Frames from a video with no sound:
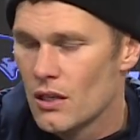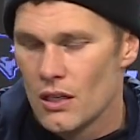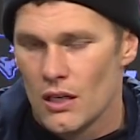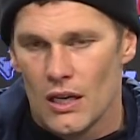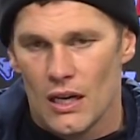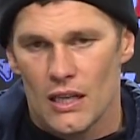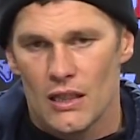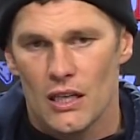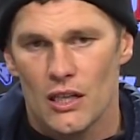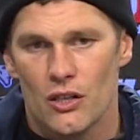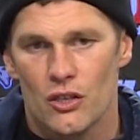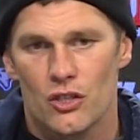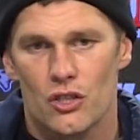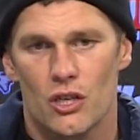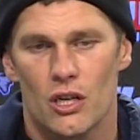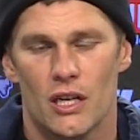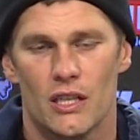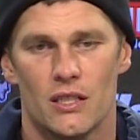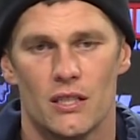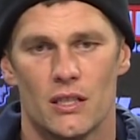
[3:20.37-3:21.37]
Yeah, I think you're
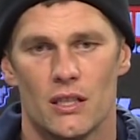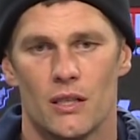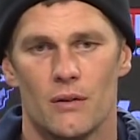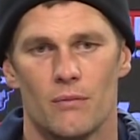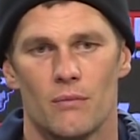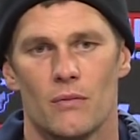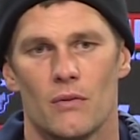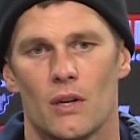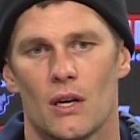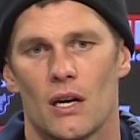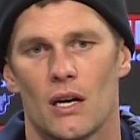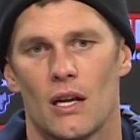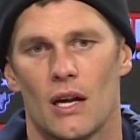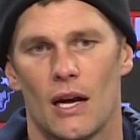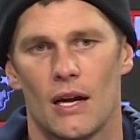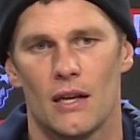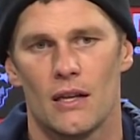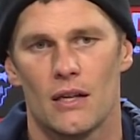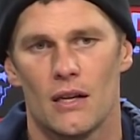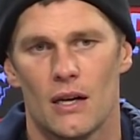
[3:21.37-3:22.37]
trying
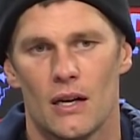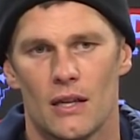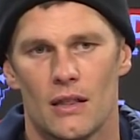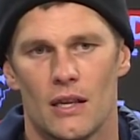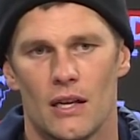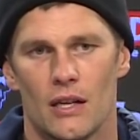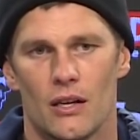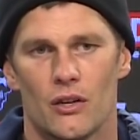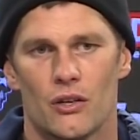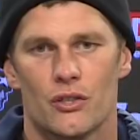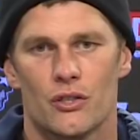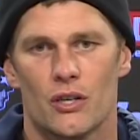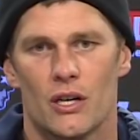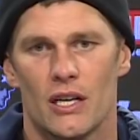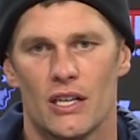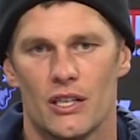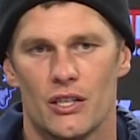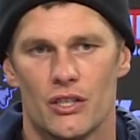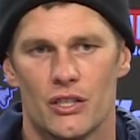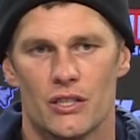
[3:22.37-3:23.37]

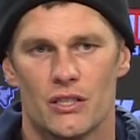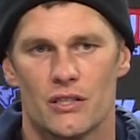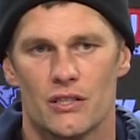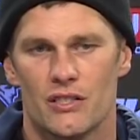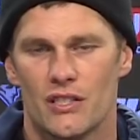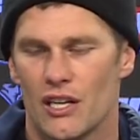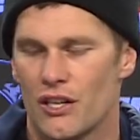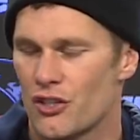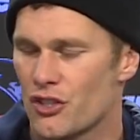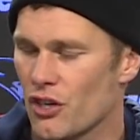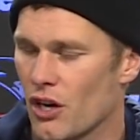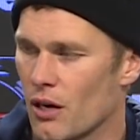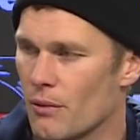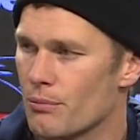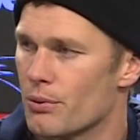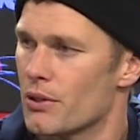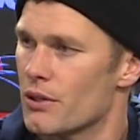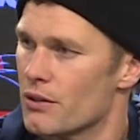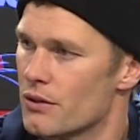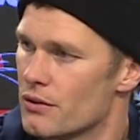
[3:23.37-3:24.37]
to, just stay sharp.